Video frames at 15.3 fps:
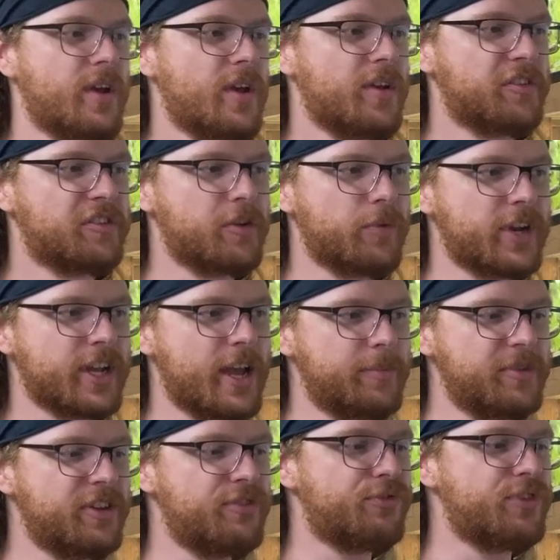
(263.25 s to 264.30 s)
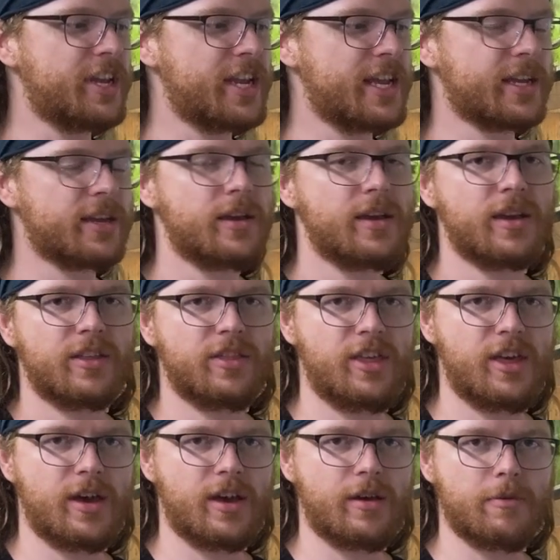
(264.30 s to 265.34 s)
So when it comes to feeding,
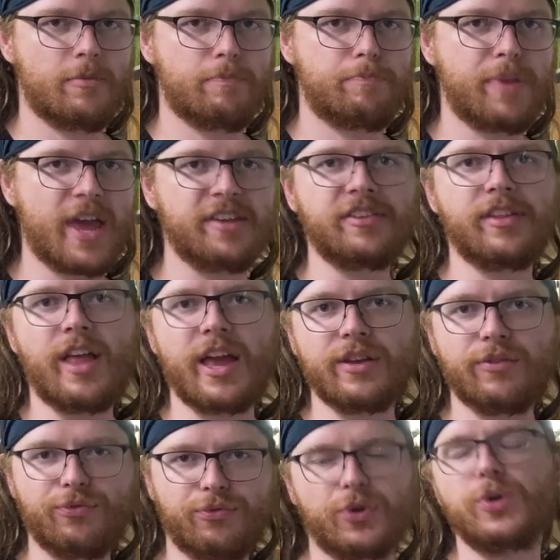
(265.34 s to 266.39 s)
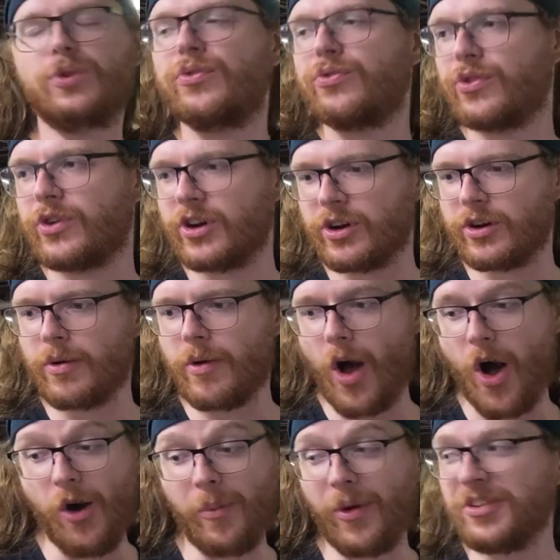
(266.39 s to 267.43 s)
the baseline food for
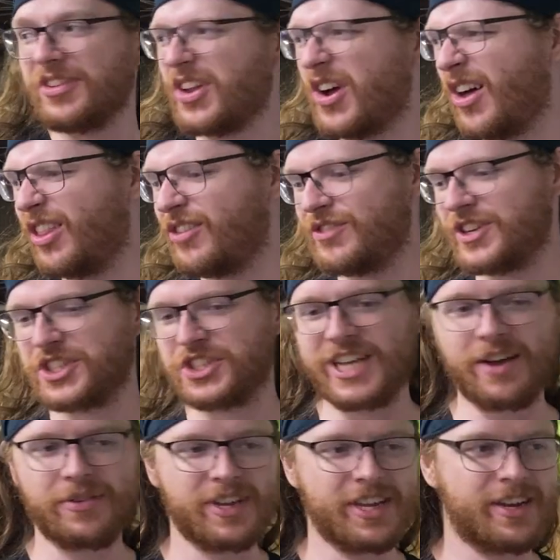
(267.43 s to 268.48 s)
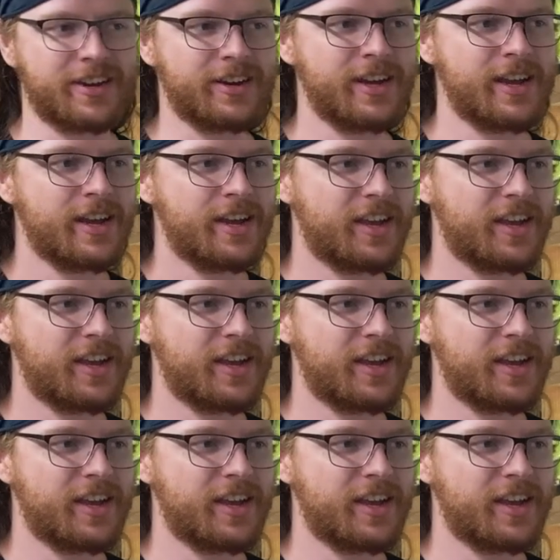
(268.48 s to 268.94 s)
almost all the fish down here